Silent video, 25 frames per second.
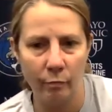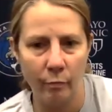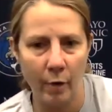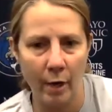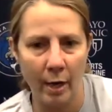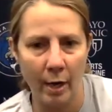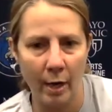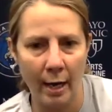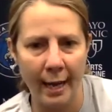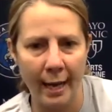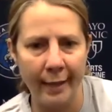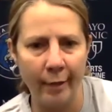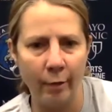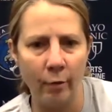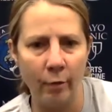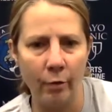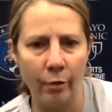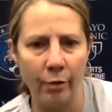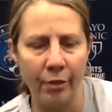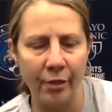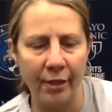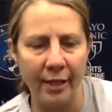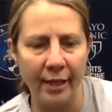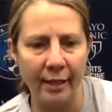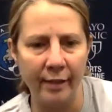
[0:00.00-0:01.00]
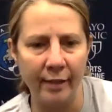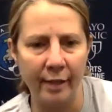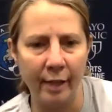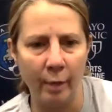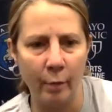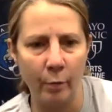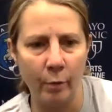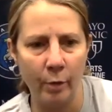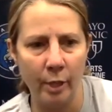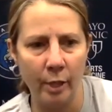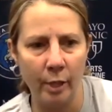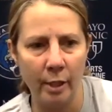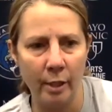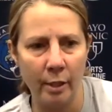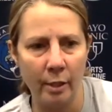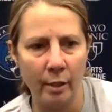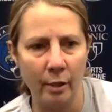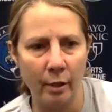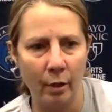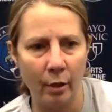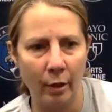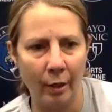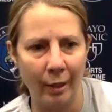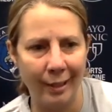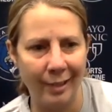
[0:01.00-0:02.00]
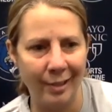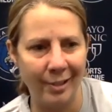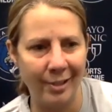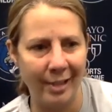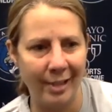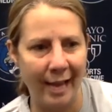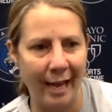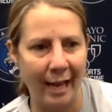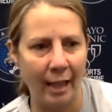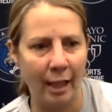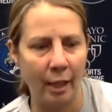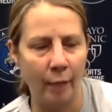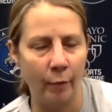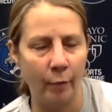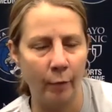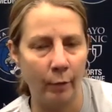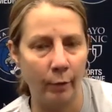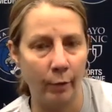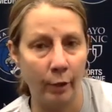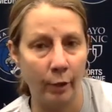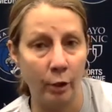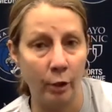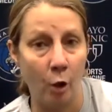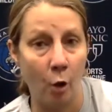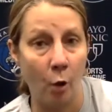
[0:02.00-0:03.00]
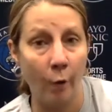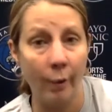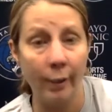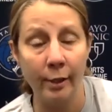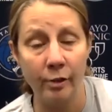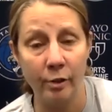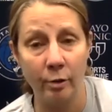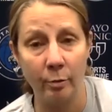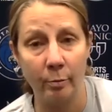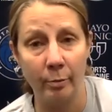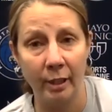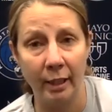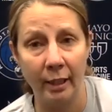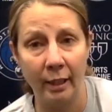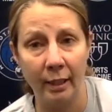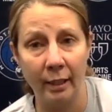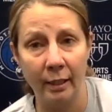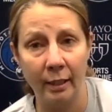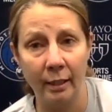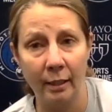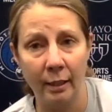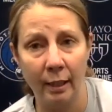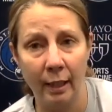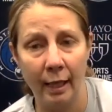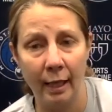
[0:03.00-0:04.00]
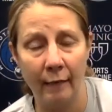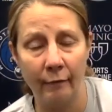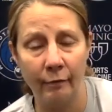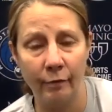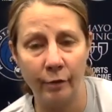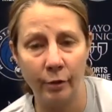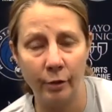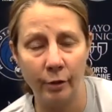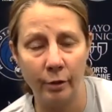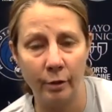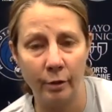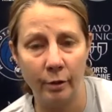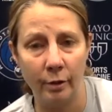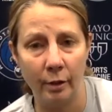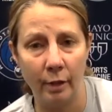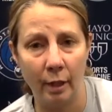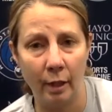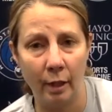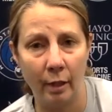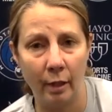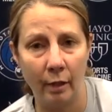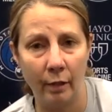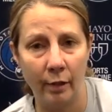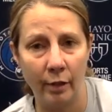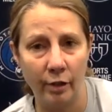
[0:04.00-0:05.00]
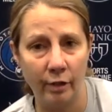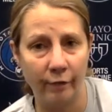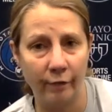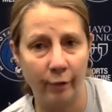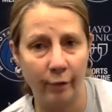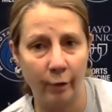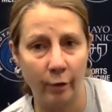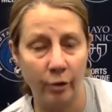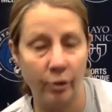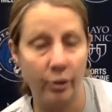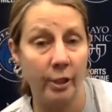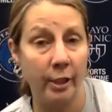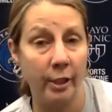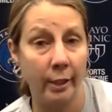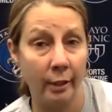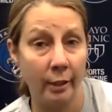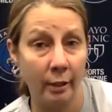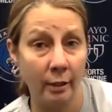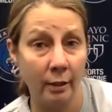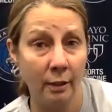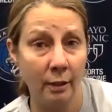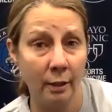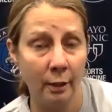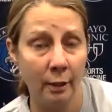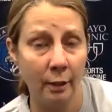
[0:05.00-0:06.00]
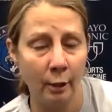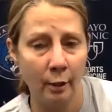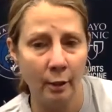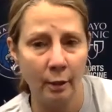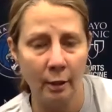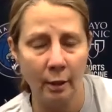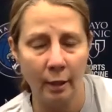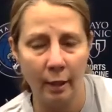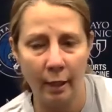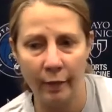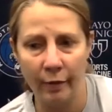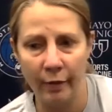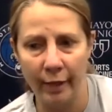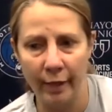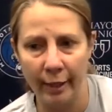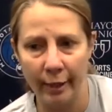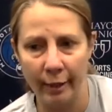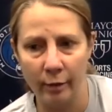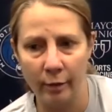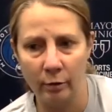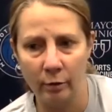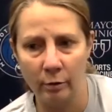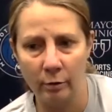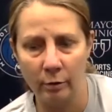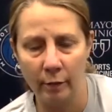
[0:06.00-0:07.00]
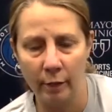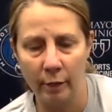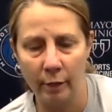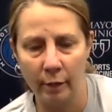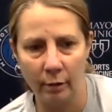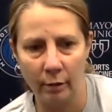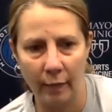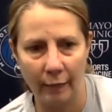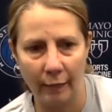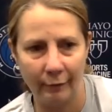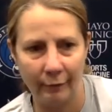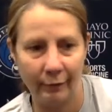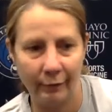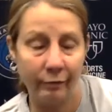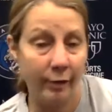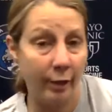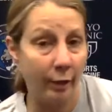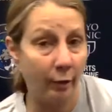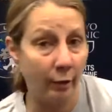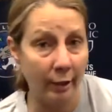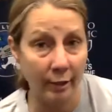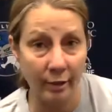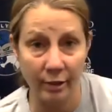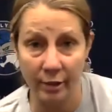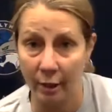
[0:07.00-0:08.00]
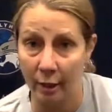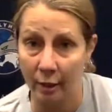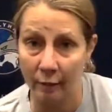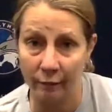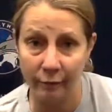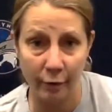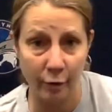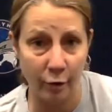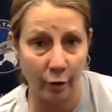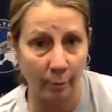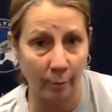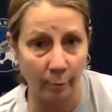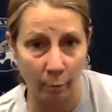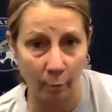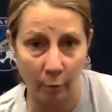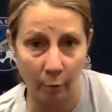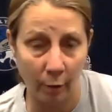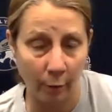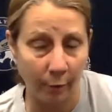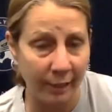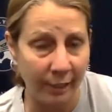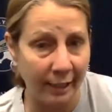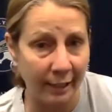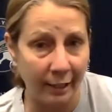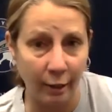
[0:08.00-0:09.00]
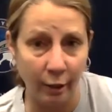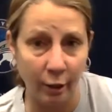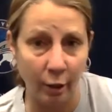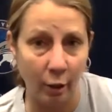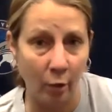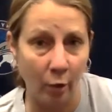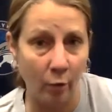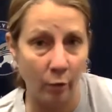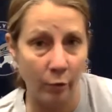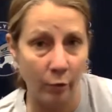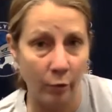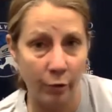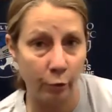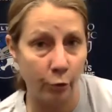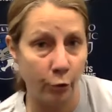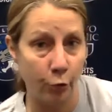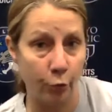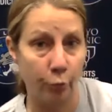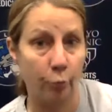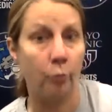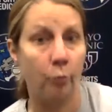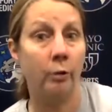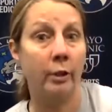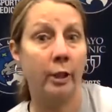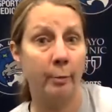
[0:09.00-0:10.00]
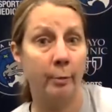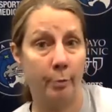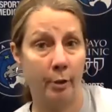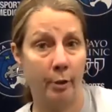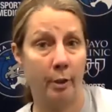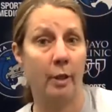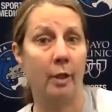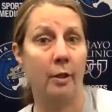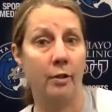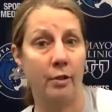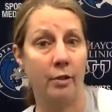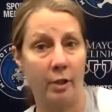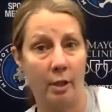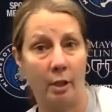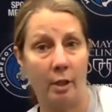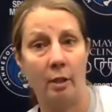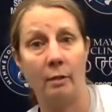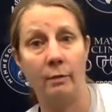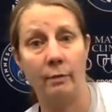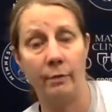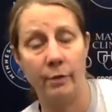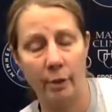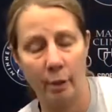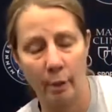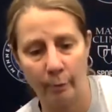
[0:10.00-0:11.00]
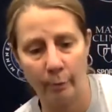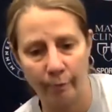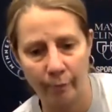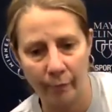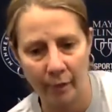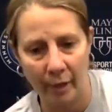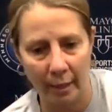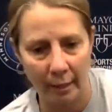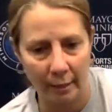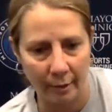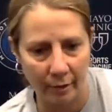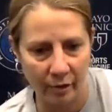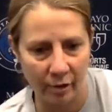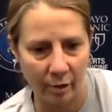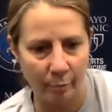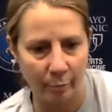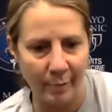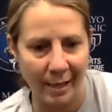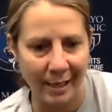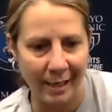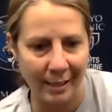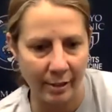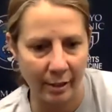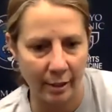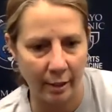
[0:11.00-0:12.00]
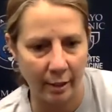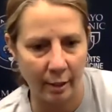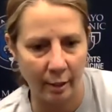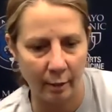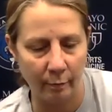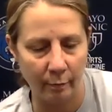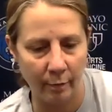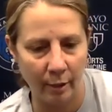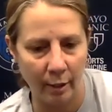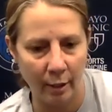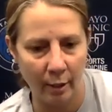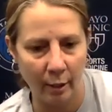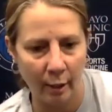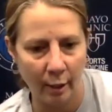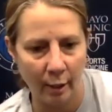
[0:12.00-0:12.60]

I don't think that we are exactly where we're going to be after this first year. I think it'll kind of reveal itself in terms of where we need to go to truly put ourselves kind of cemented, and